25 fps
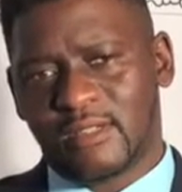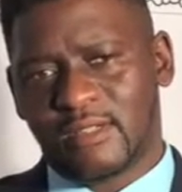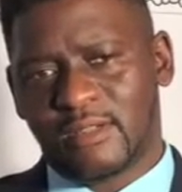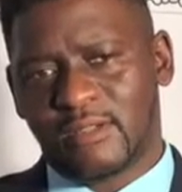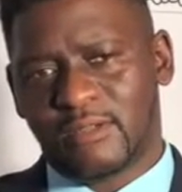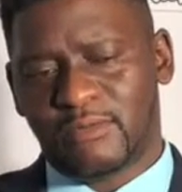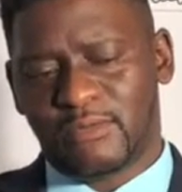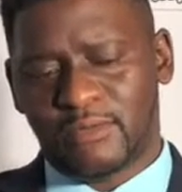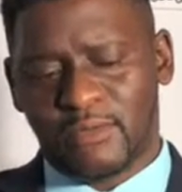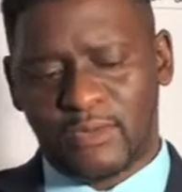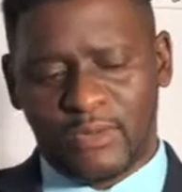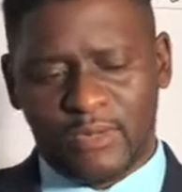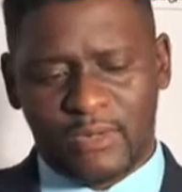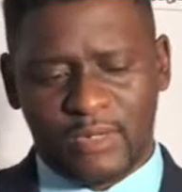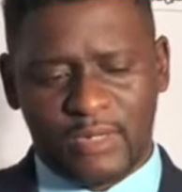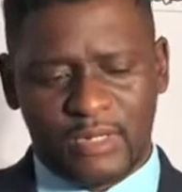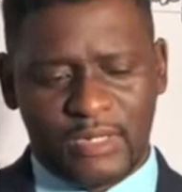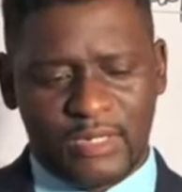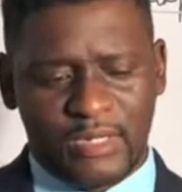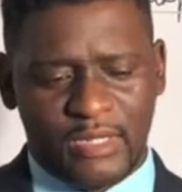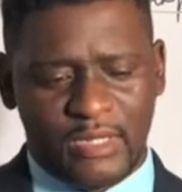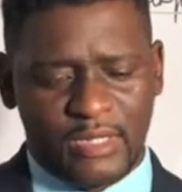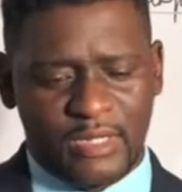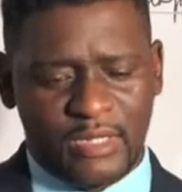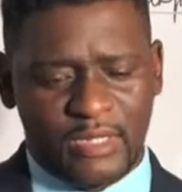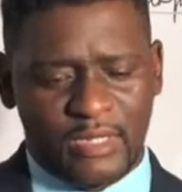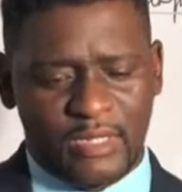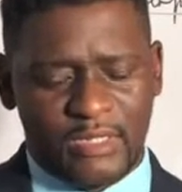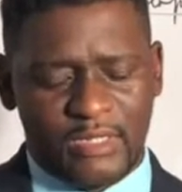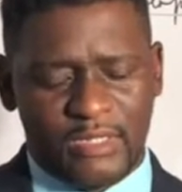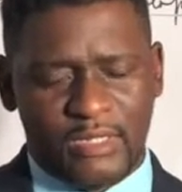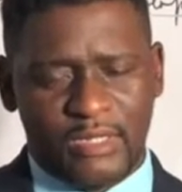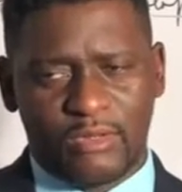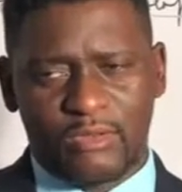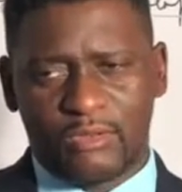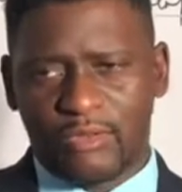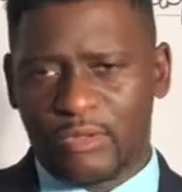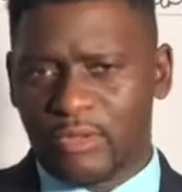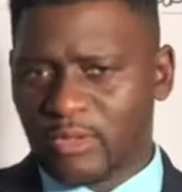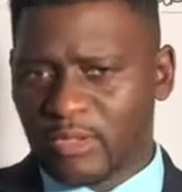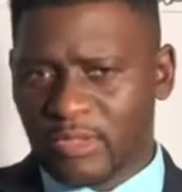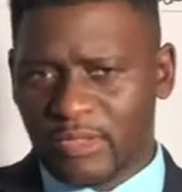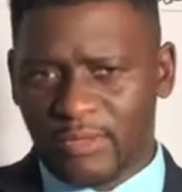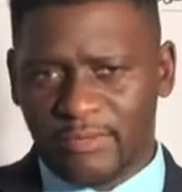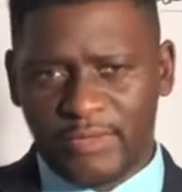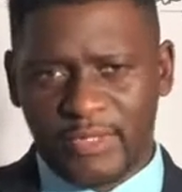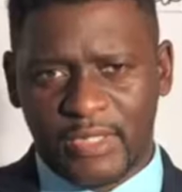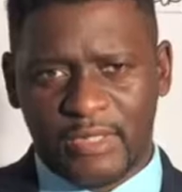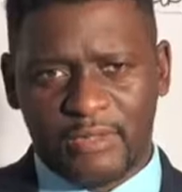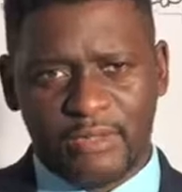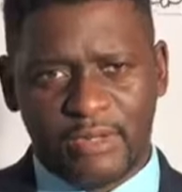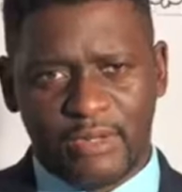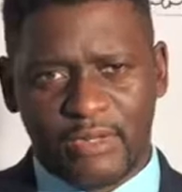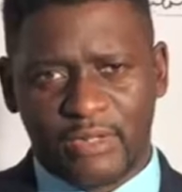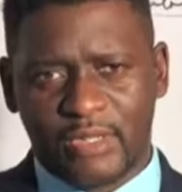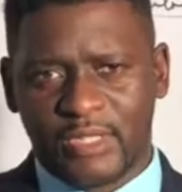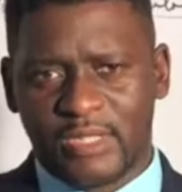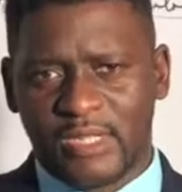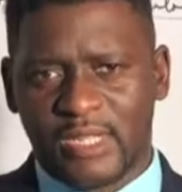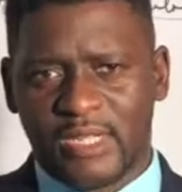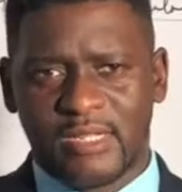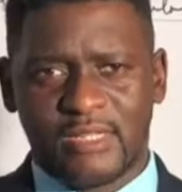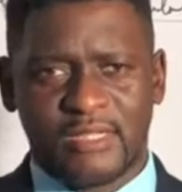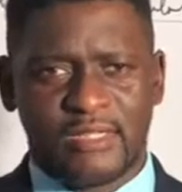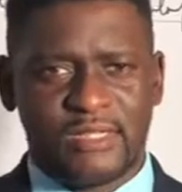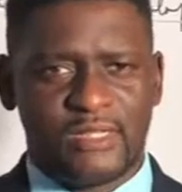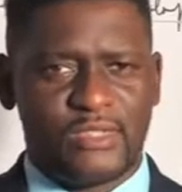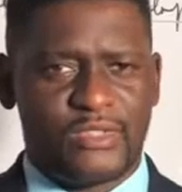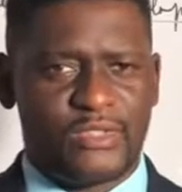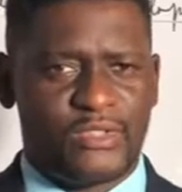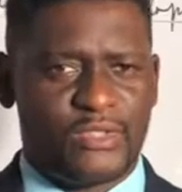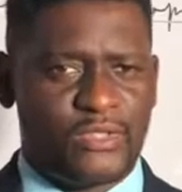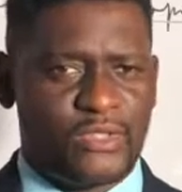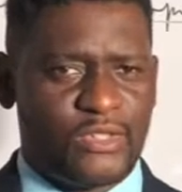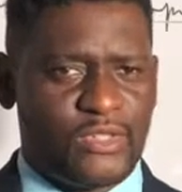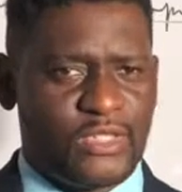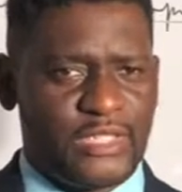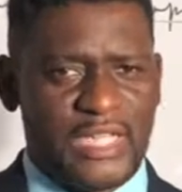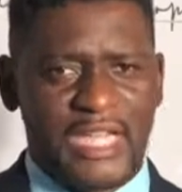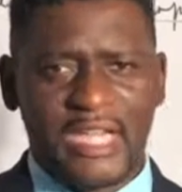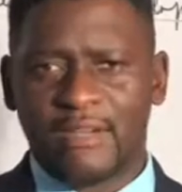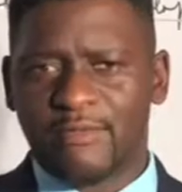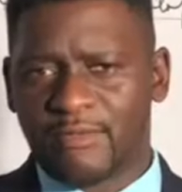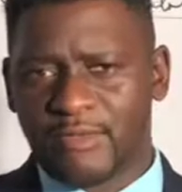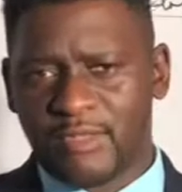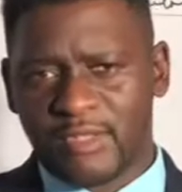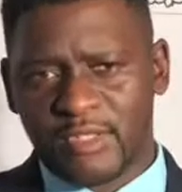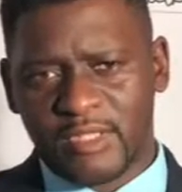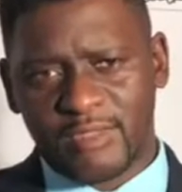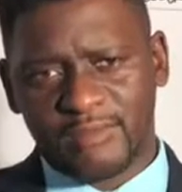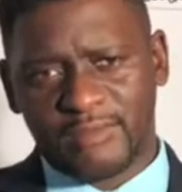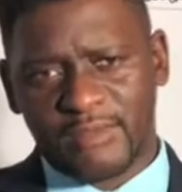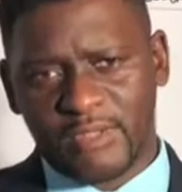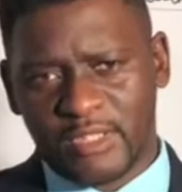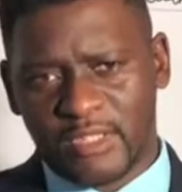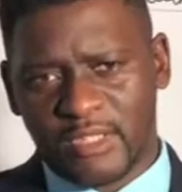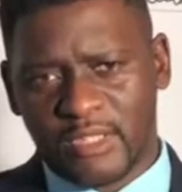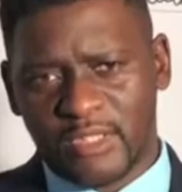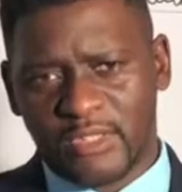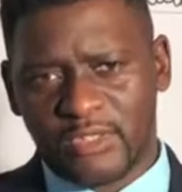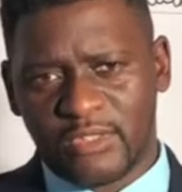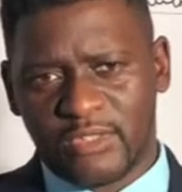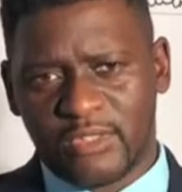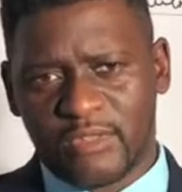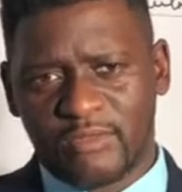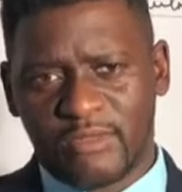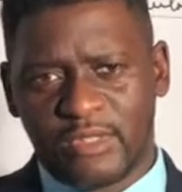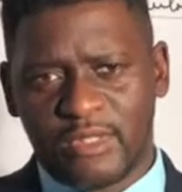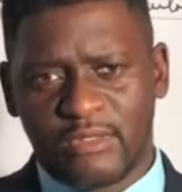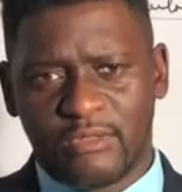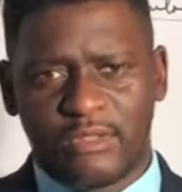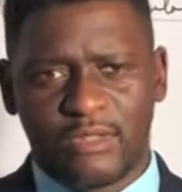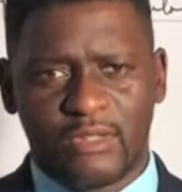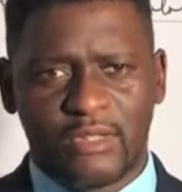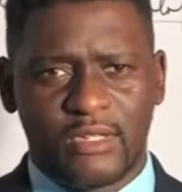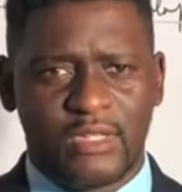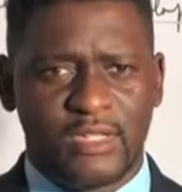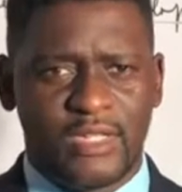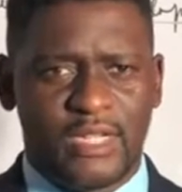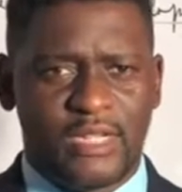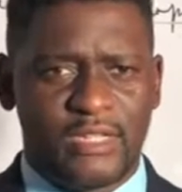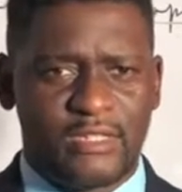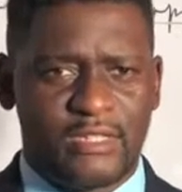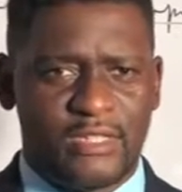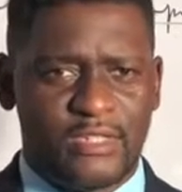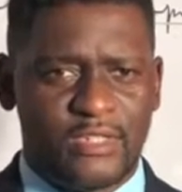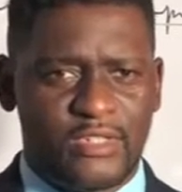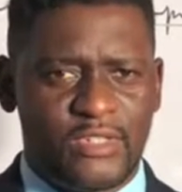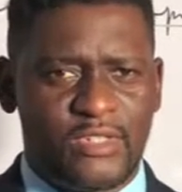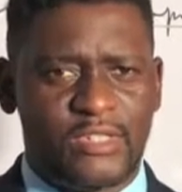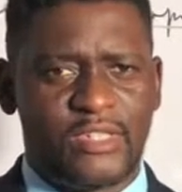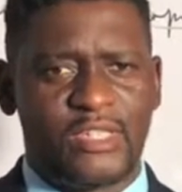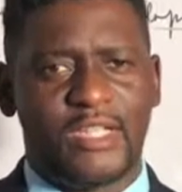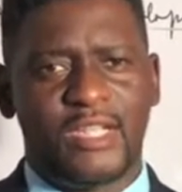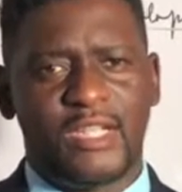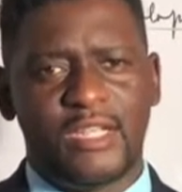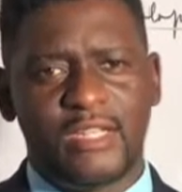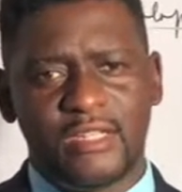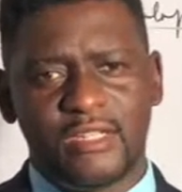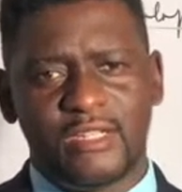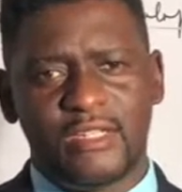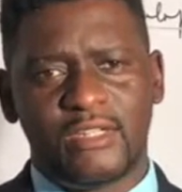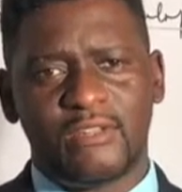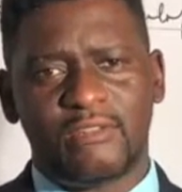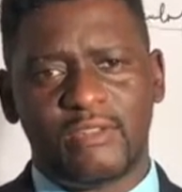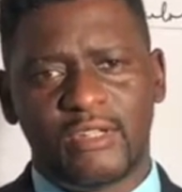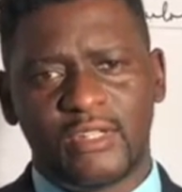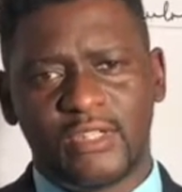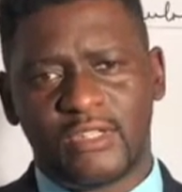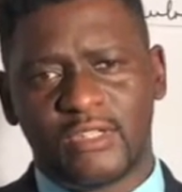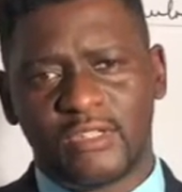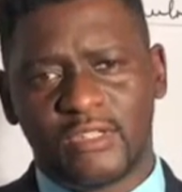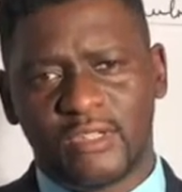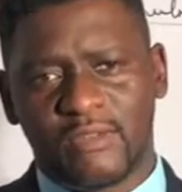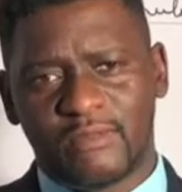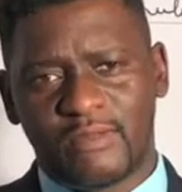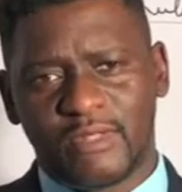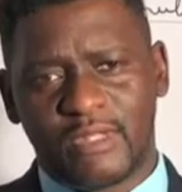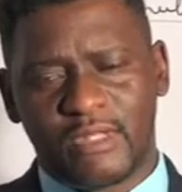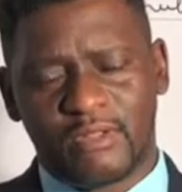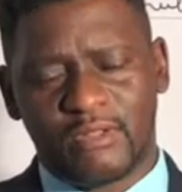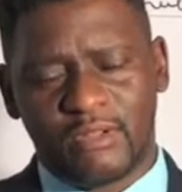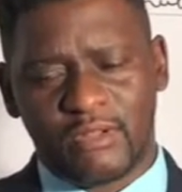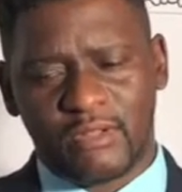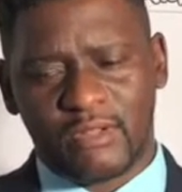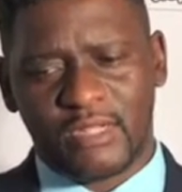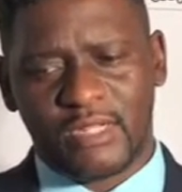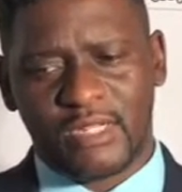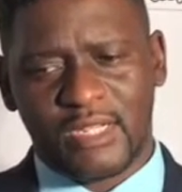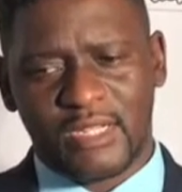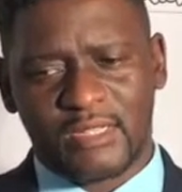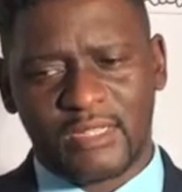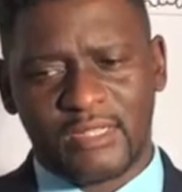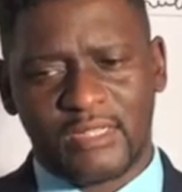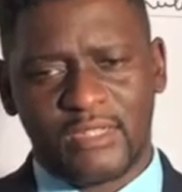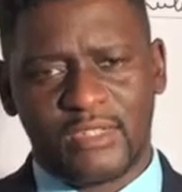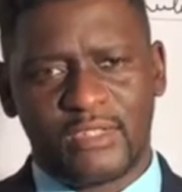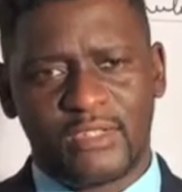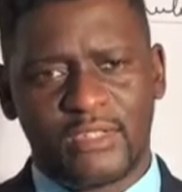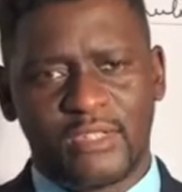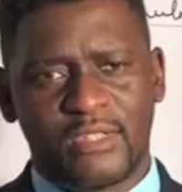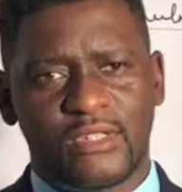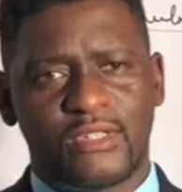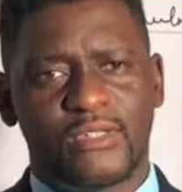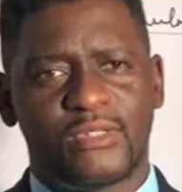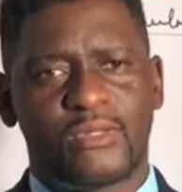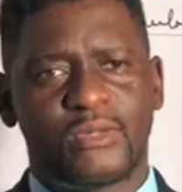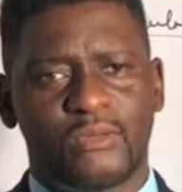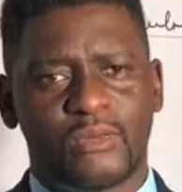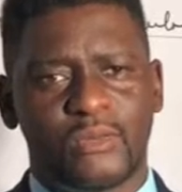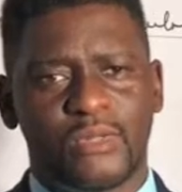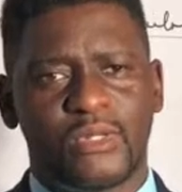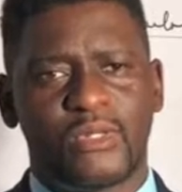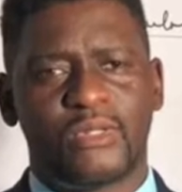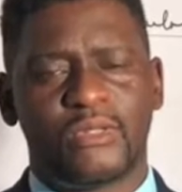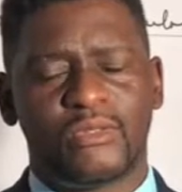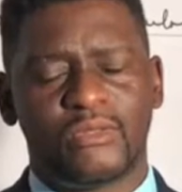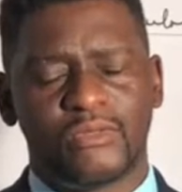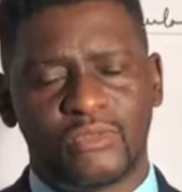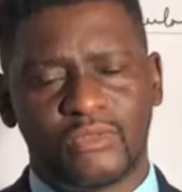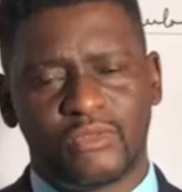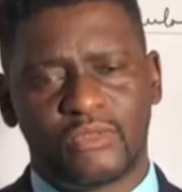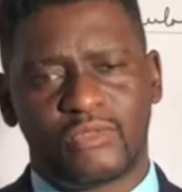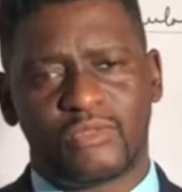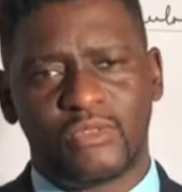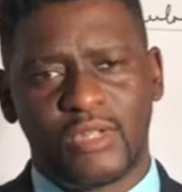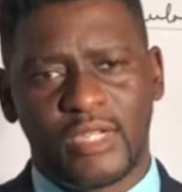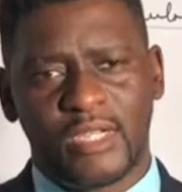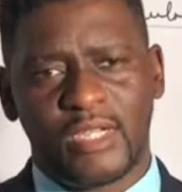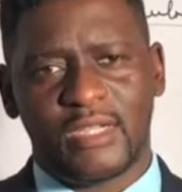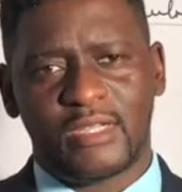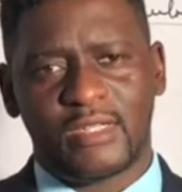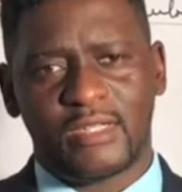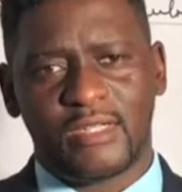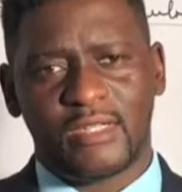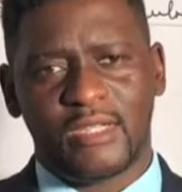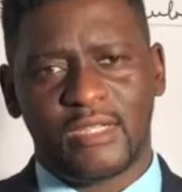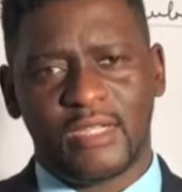for the growth of their organization, the diversification of their organization, the integration of their organization into world trade